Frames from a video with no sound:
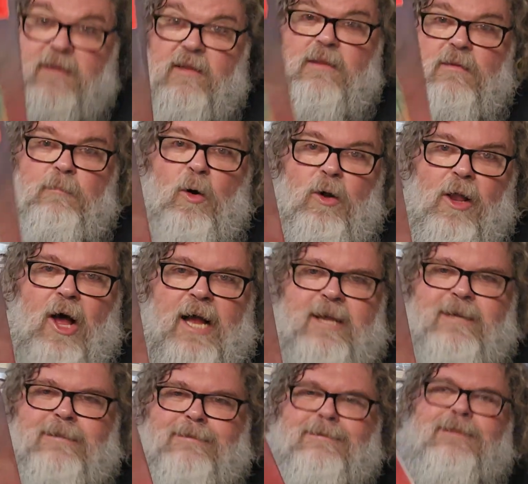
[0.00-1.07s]
This is more
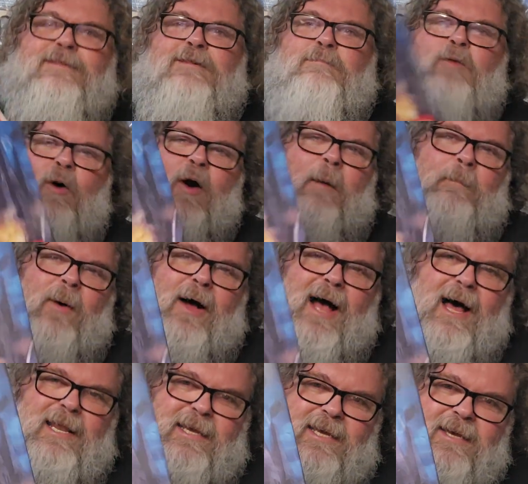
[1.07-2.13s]
like it. This is more up my
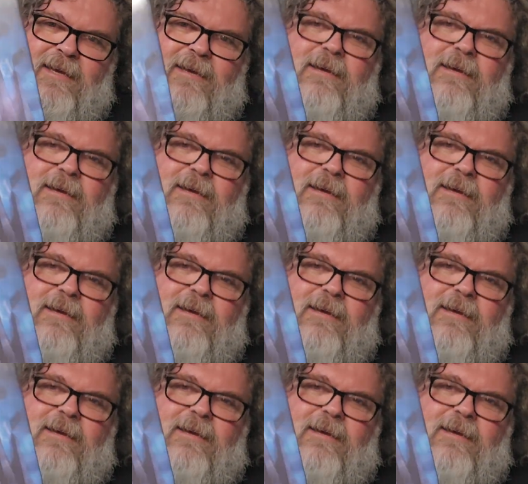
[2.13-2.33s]
alley.